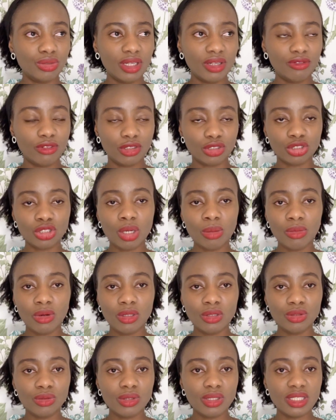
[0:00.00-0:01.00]
For
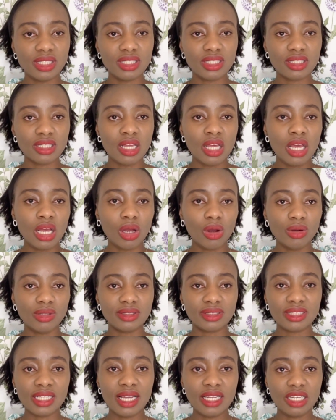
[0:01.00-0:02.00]
someone who is
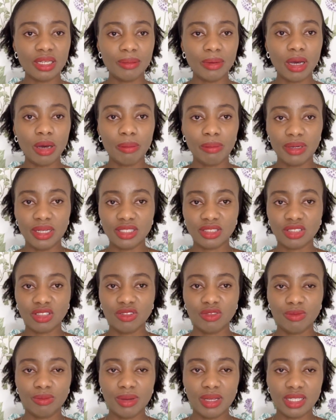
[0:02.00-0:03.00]
concerned about place
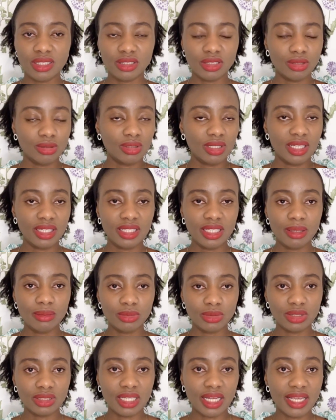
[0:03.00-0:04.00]
of birth, you let them
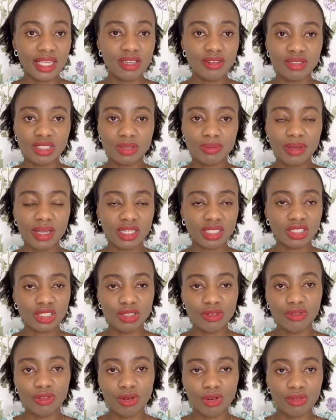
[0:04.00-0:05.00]
know that
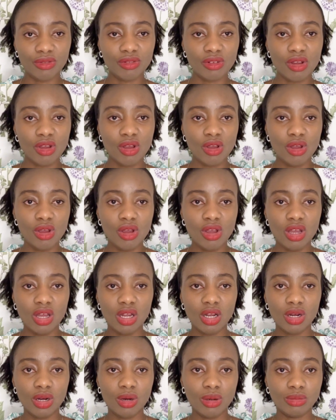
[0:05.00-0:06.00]
irrespective of
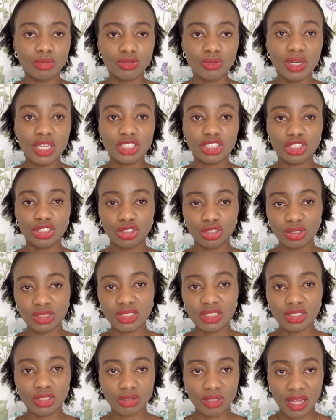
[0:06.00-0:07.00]
where she
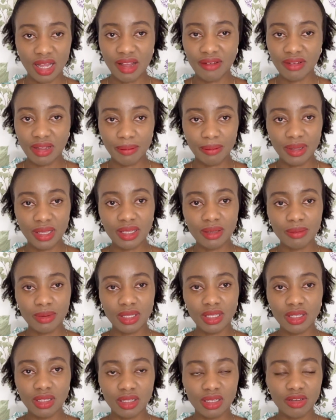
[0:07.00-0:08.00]
chooses to have a
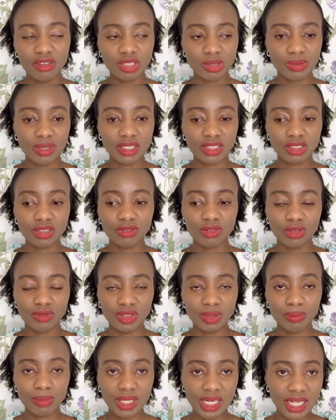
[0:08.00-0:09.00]
baby, irrespective of
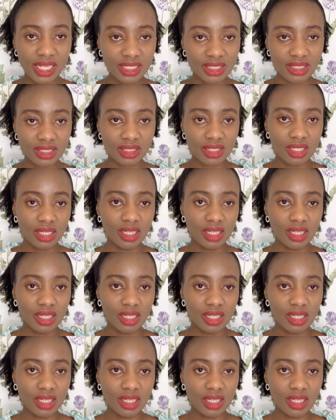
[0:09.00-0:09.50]
the place,